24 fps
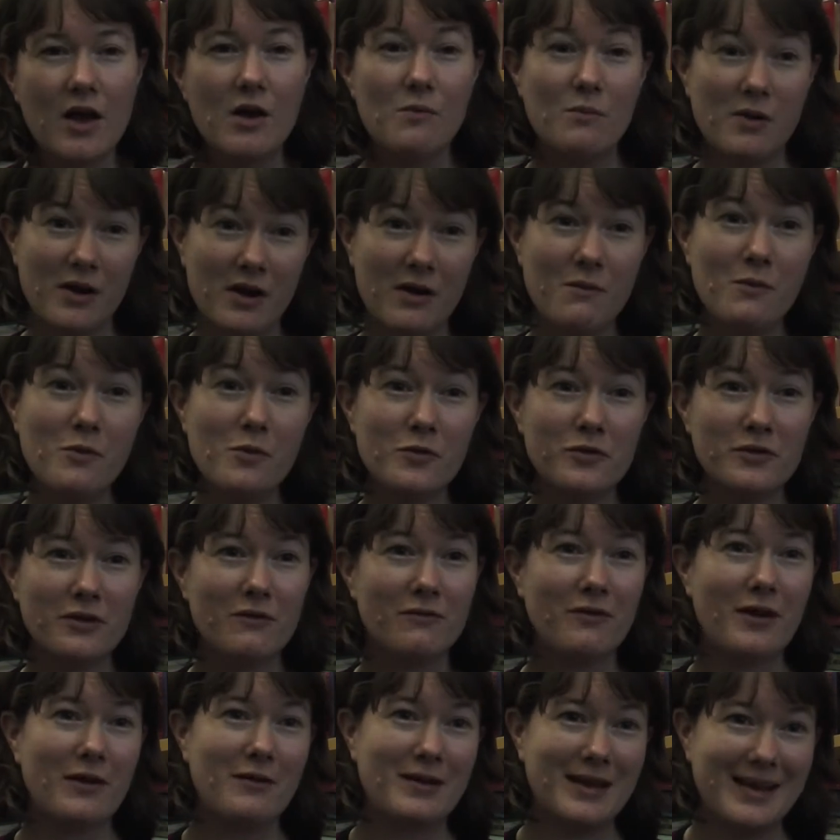But I'm also
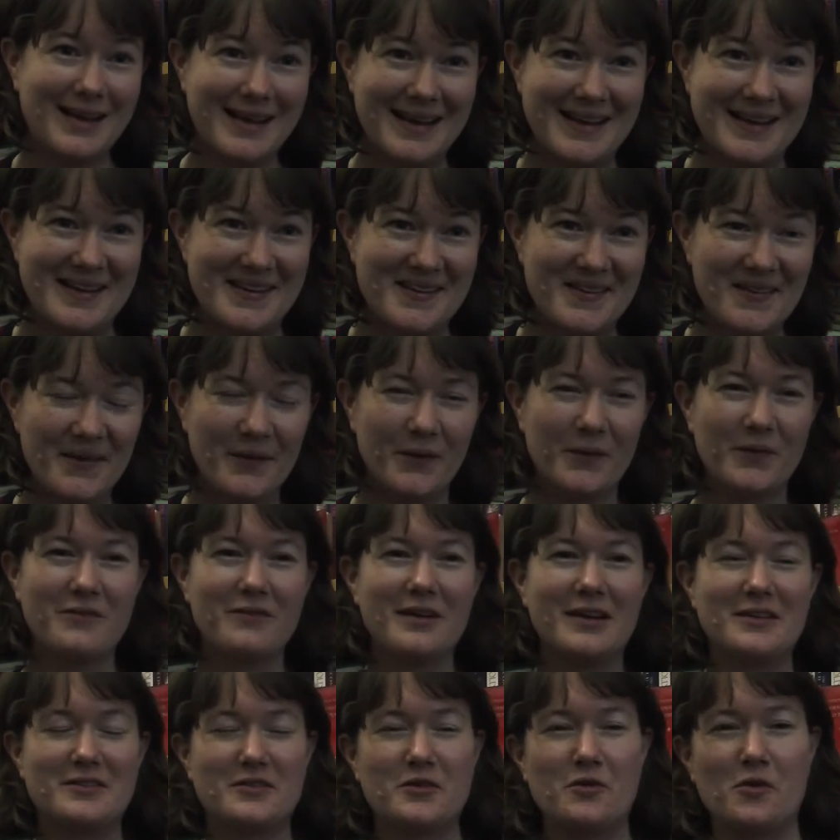very keen on the
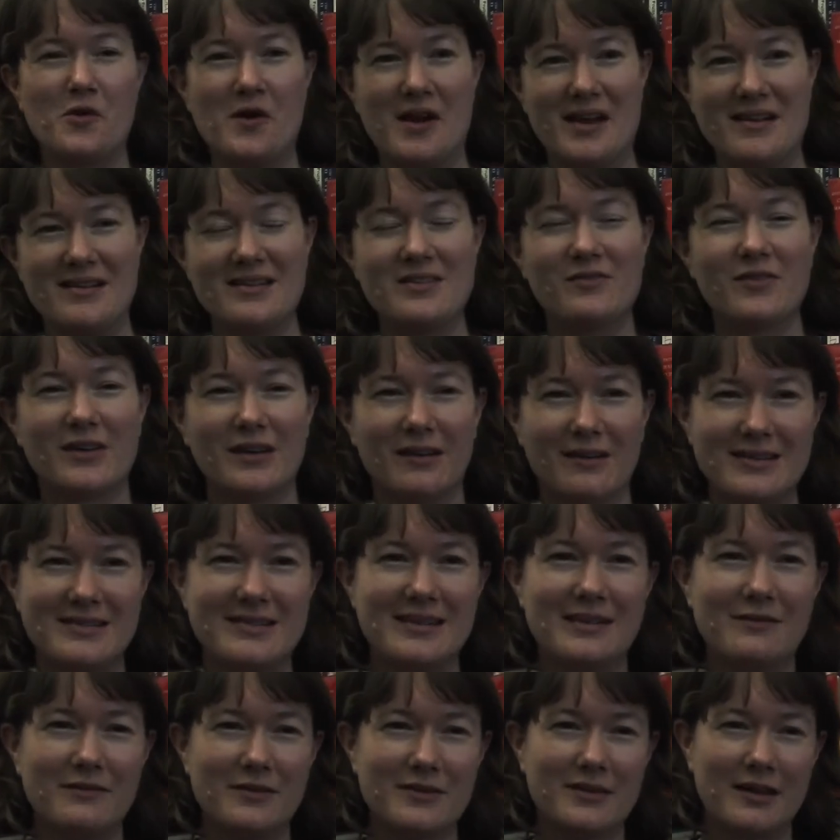Victorians, the
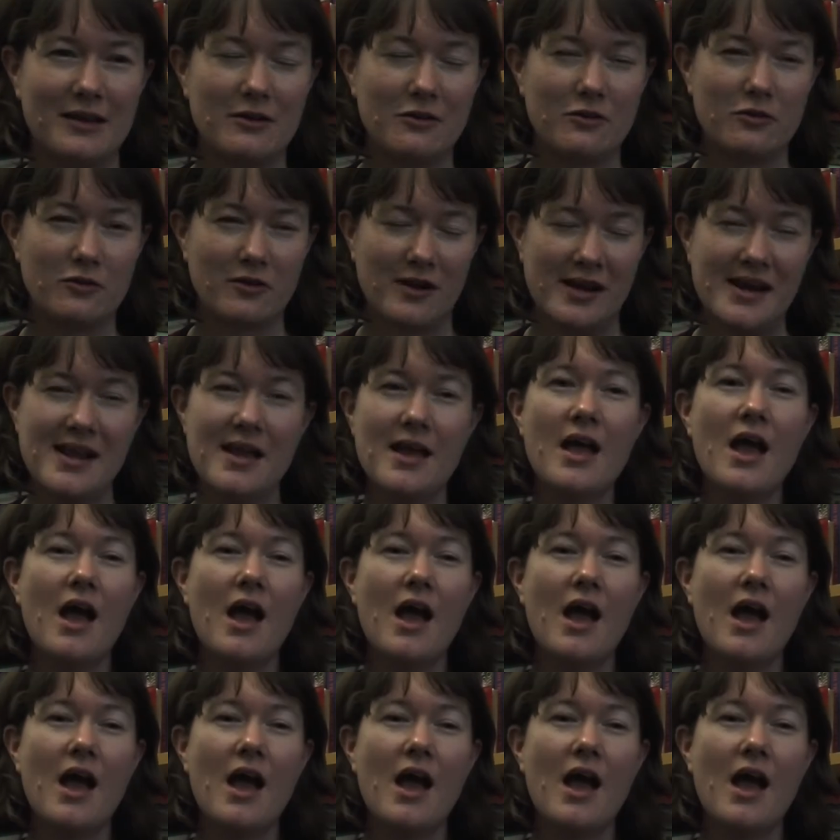19th century,